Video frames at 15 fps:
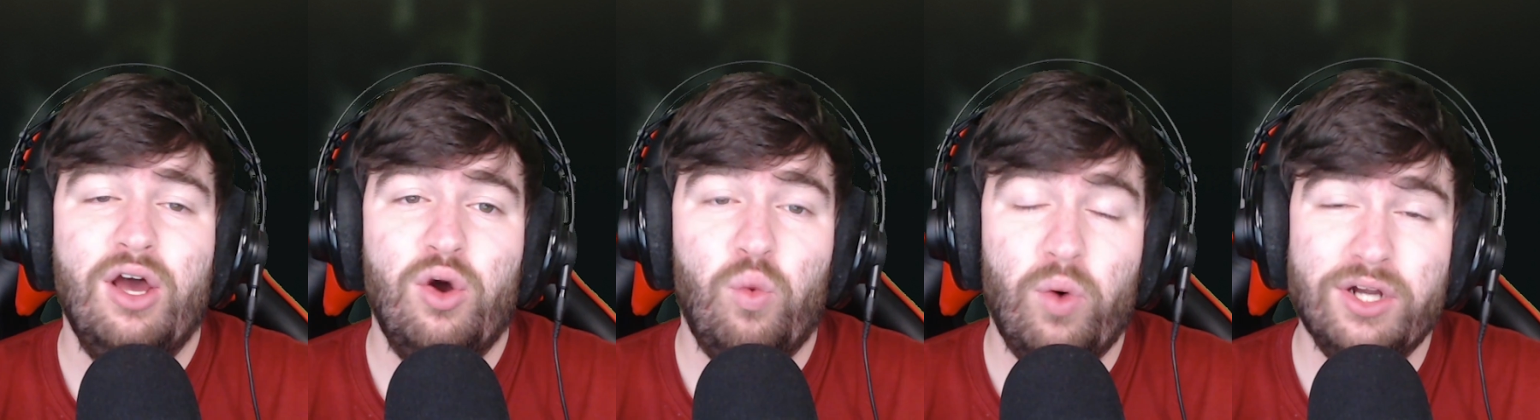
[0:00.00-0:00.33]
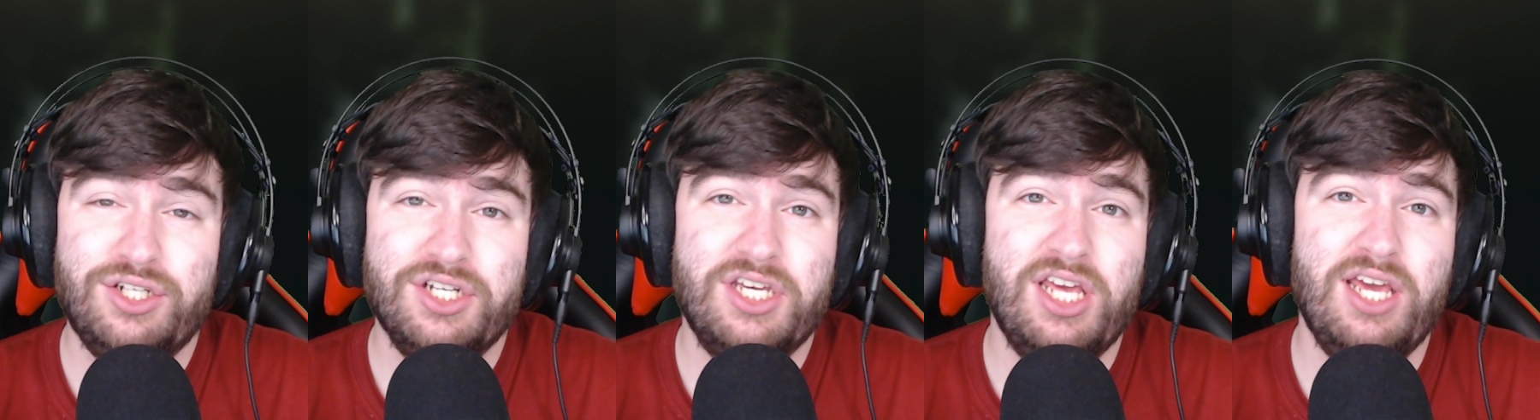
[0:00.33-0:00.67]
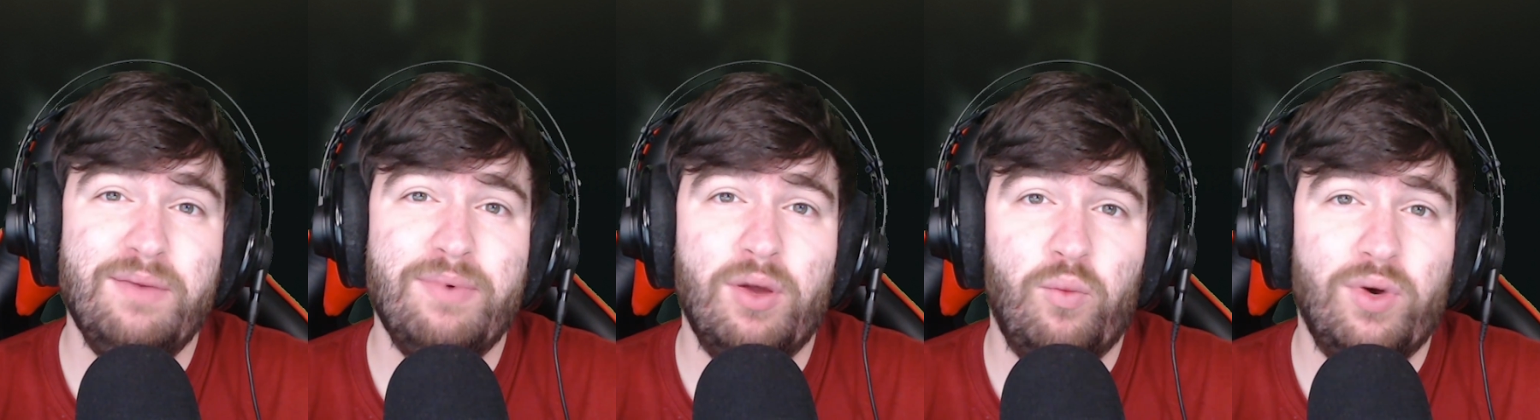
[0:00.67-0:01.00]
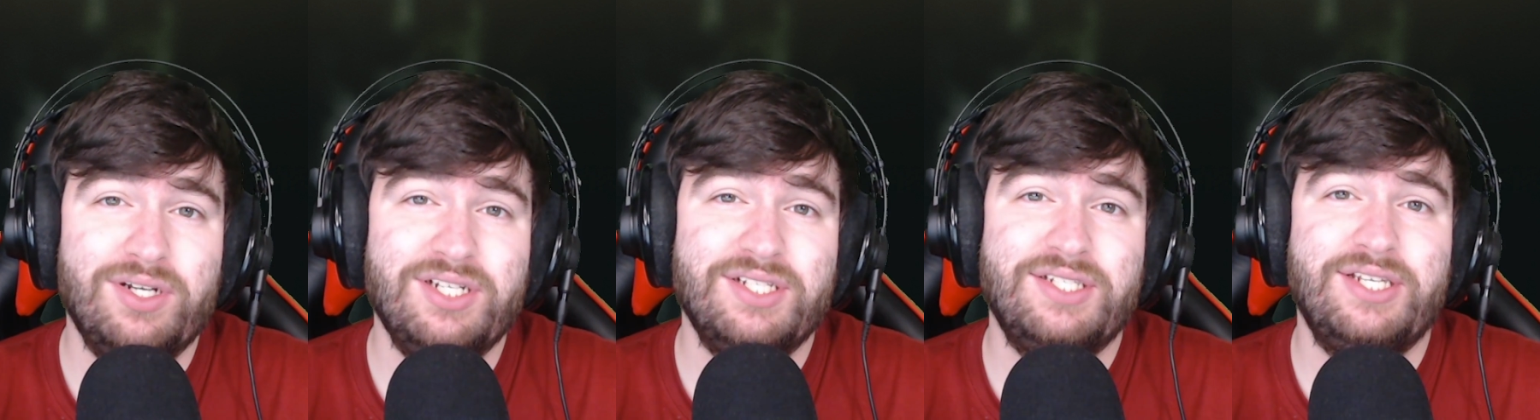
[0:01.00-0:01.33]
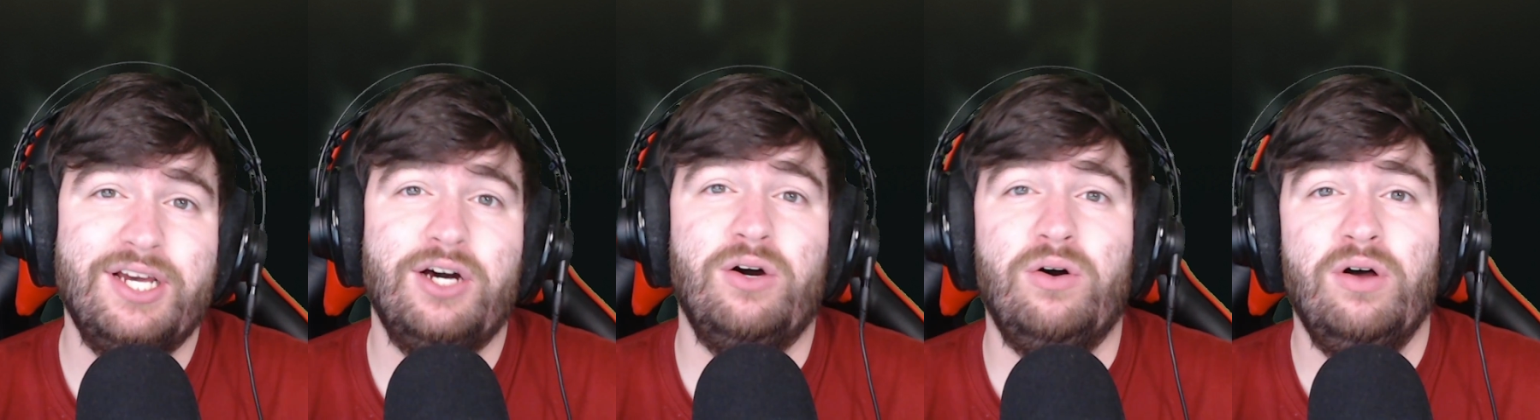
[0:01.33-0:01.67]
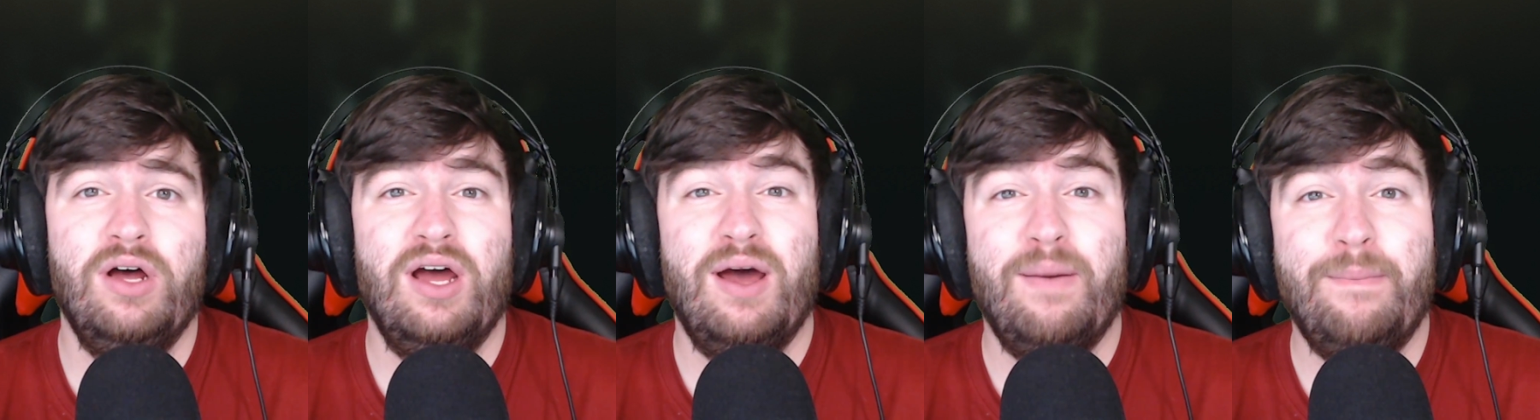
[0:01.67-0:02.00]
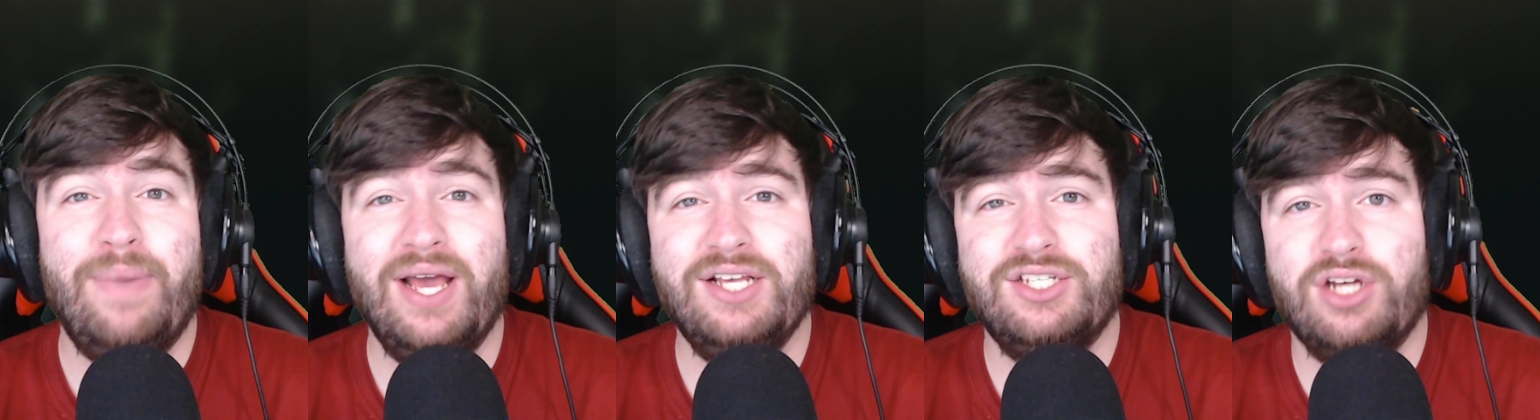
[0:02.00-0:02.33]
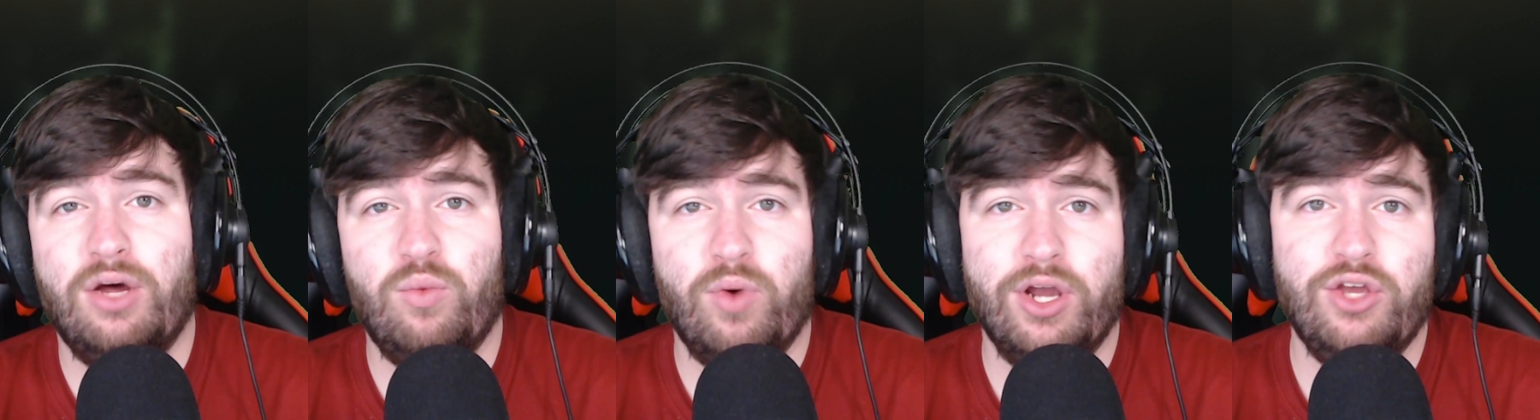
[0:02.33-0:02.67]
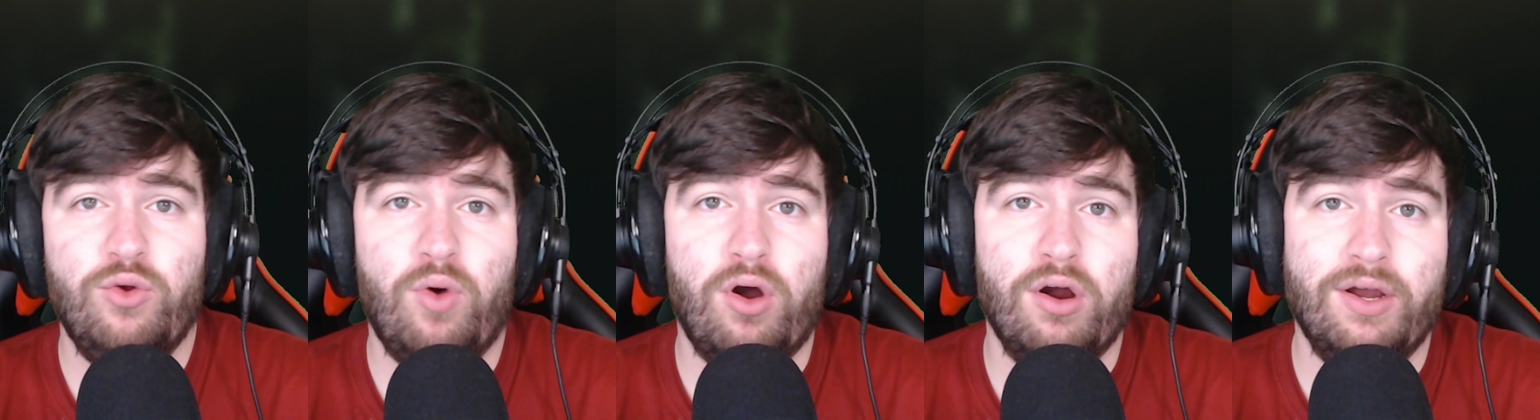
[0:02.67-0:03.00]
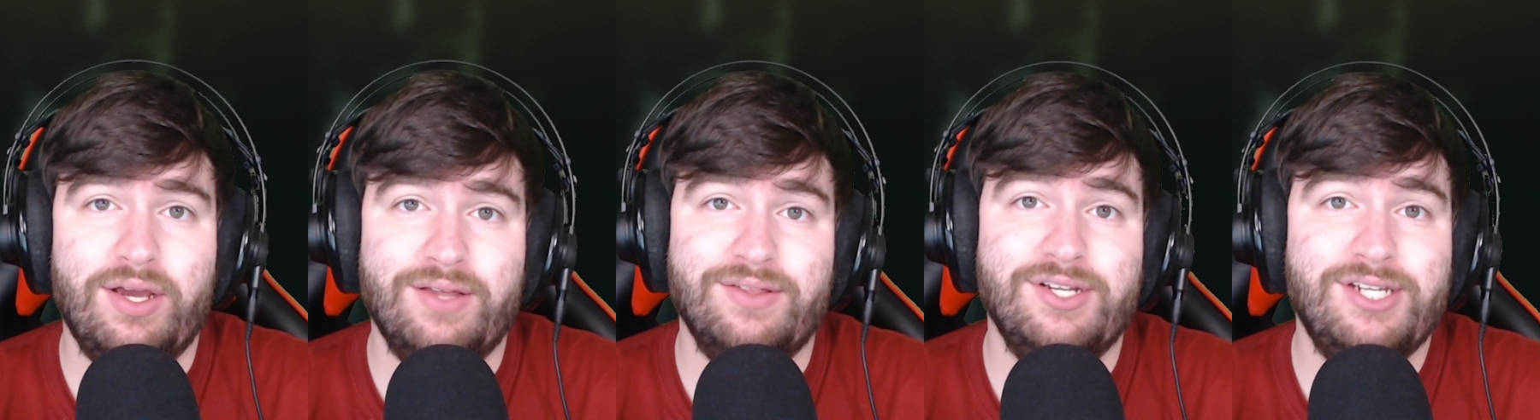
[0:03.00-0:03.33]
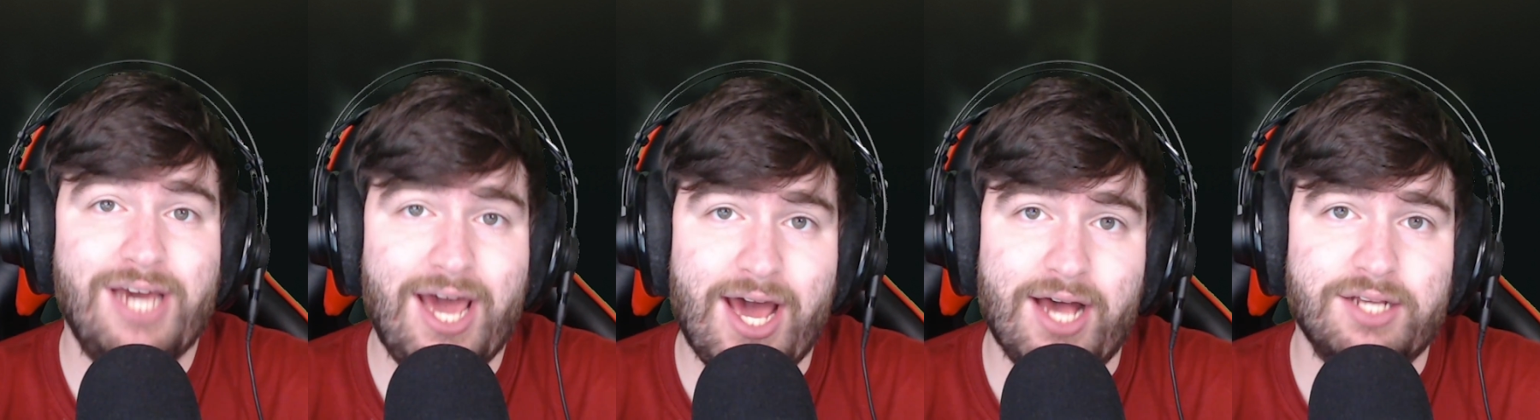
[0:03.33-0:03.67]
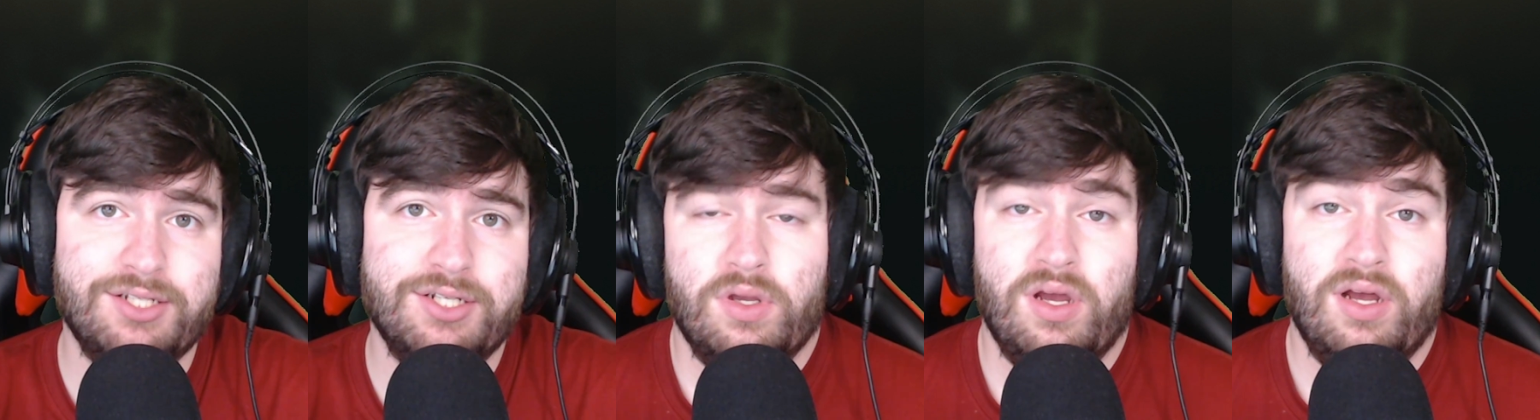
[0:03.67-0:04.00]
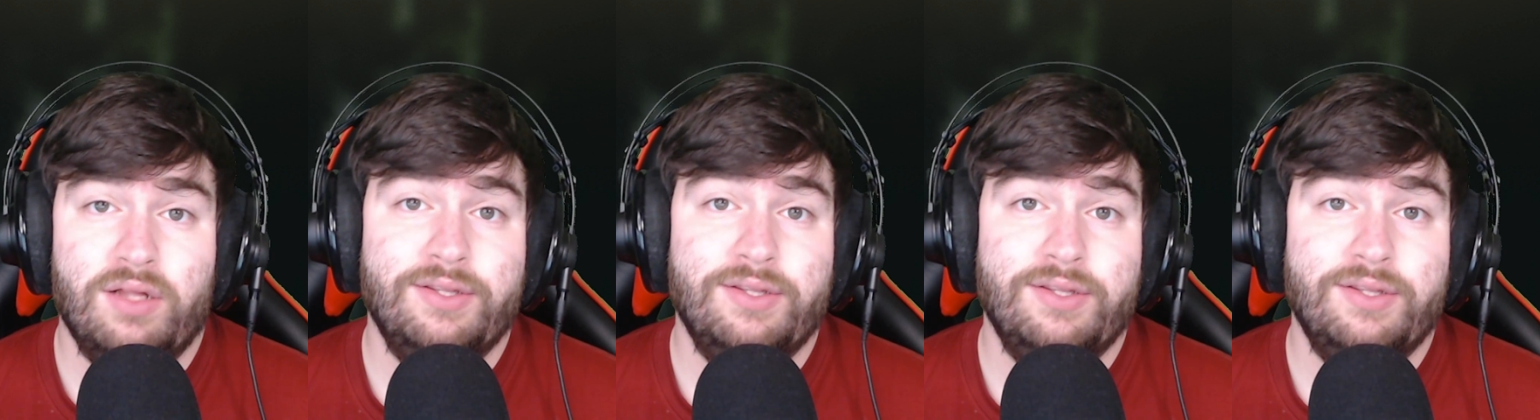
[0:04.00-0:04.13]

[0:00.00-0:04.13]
what to keep and what to sell based on where you are in the tasks.